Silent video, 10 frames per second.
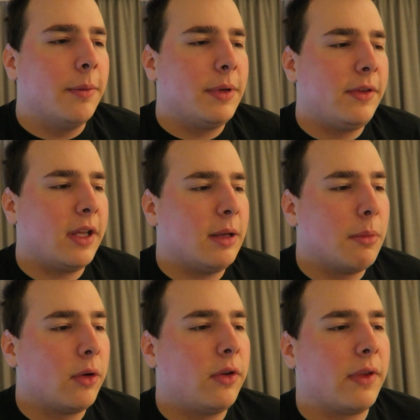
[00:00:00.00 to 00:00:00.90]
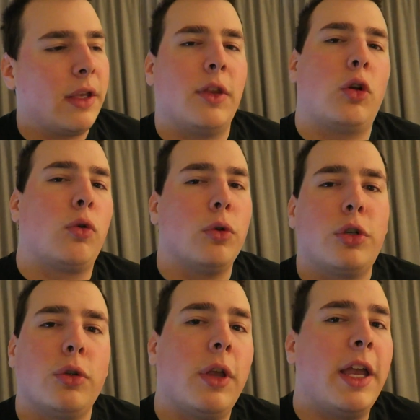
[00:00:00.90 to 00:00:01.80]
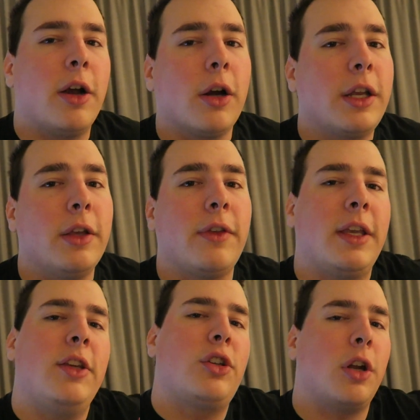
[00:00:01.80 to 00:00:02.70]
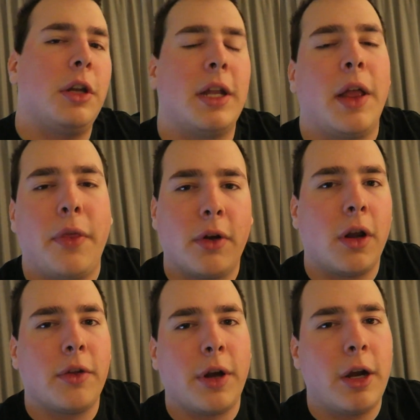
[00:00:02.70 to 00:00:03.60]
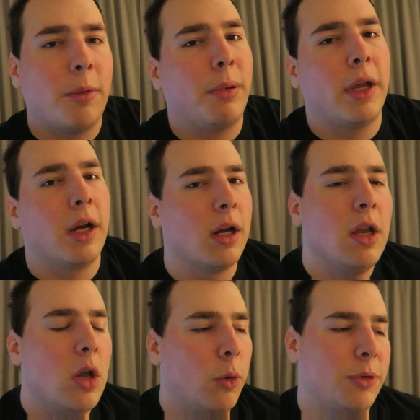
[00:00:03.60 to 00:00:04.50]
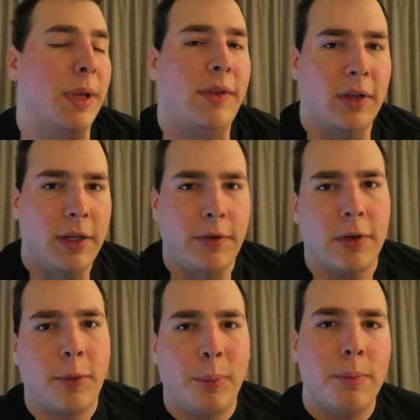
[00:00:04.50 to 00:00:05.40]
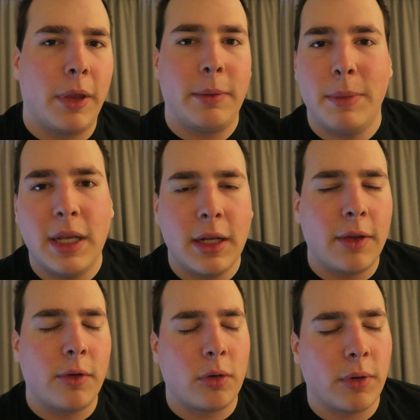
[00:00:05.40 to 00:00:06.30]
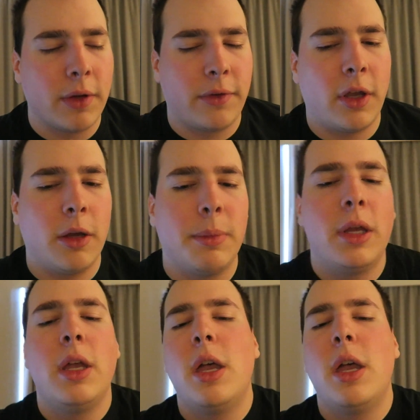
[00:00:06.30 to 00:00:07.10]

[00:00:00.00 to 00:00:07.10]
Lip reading: He's getting most of like the crucial AR kills. Like, he's shutting down their other AR player, which makes it easier for like me and Neslo to run a sub.